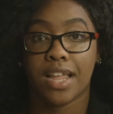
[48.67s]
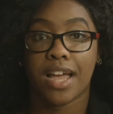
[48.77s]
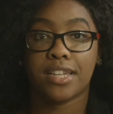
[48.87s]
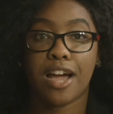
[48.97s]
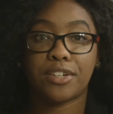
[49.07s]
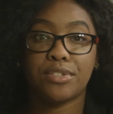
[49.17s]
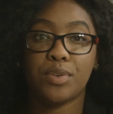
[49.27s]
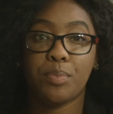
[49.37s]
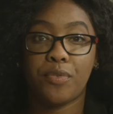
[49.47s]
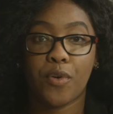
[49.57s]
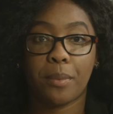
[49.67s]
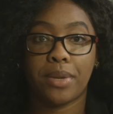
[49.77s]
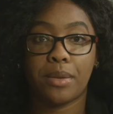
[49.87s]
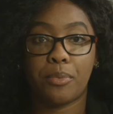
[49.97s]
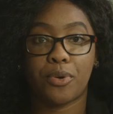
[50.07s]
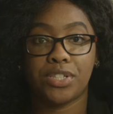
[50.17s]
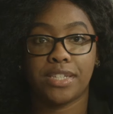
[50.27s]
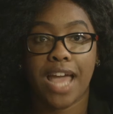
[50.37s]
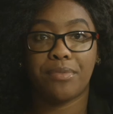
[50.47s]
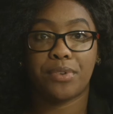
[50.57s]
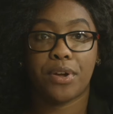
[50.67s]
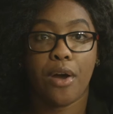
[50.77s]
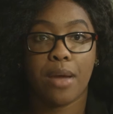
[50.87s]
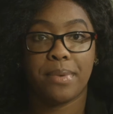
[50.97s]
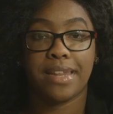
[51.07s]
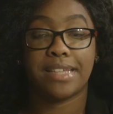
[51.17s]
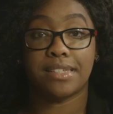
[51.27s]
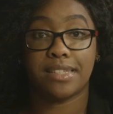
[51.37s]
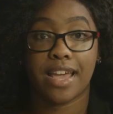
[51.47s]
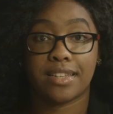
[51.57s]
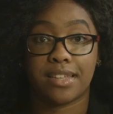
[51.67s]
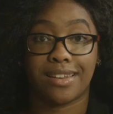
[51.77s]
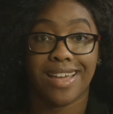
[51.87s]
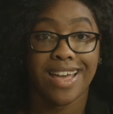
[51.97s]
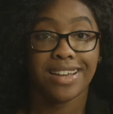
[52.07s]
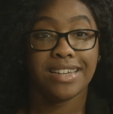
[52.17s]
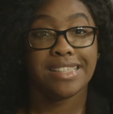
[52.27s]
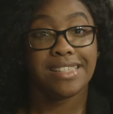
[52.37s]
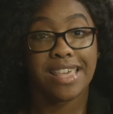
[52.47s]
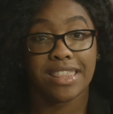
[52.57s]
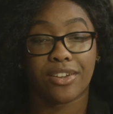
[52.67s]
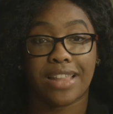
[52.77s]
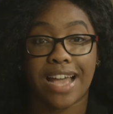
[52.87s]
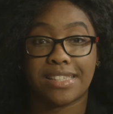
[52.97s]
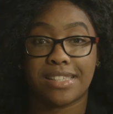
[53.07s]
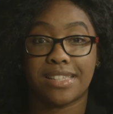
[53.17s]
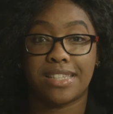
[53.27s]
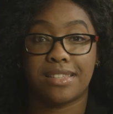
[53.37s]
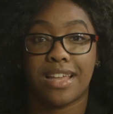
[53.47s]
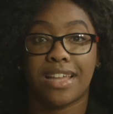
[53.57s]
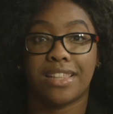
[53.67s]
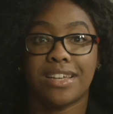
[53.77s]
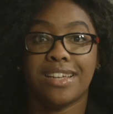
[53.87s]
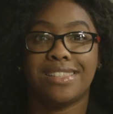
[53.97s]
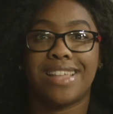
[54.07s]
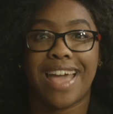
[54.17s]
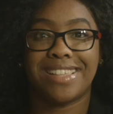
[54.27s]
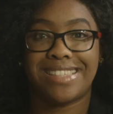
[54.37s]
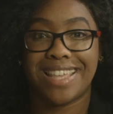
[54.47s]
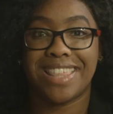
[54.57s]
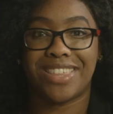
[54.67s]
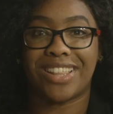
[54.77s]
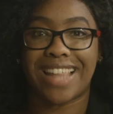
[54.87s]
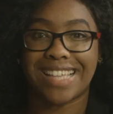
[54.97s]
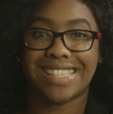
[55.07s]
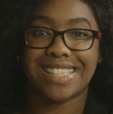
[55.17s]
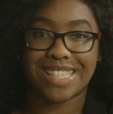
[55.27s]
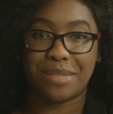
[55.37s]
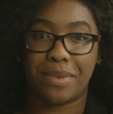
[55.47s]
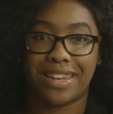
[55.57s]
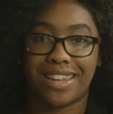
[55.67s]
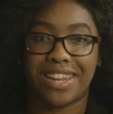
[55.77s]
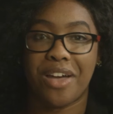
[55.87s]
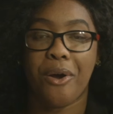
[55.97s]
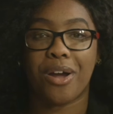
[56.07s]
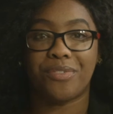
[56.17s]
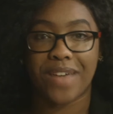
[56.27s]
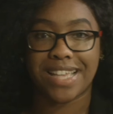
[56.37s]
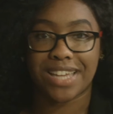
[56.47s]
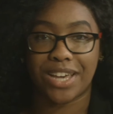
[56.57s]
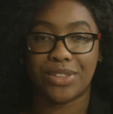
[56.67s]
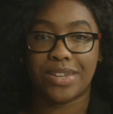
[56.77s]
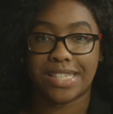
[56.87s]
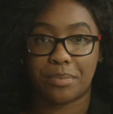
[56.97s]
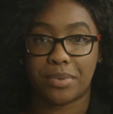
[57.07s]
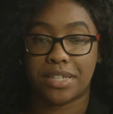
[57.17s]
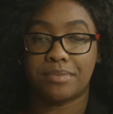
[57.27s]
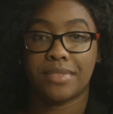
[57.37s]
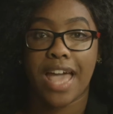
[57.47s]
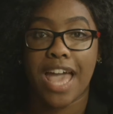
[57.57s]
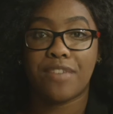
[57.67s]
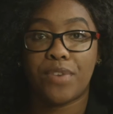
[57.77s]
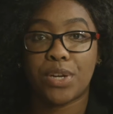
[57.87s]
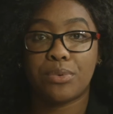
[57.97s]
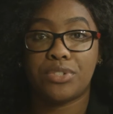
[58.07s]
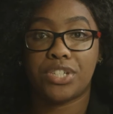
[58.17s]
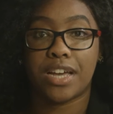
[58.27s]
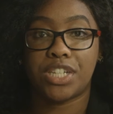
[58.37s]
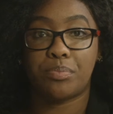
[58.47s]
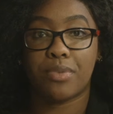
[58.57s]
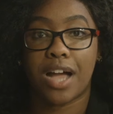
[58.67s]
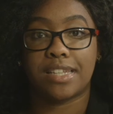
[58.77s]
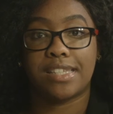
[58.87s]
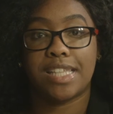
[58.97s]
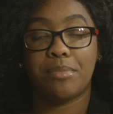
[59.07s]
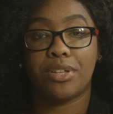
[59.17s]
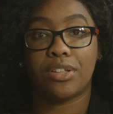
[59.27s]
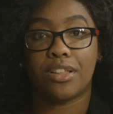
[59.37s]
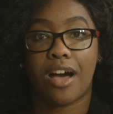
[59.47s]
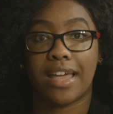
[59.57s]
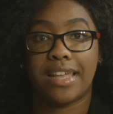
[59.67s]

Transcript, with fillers: Doctors who perform an abortion after a heartbeat is detected could see their license could see their license suspended or face other discipline. A federal judge blocked a similar law in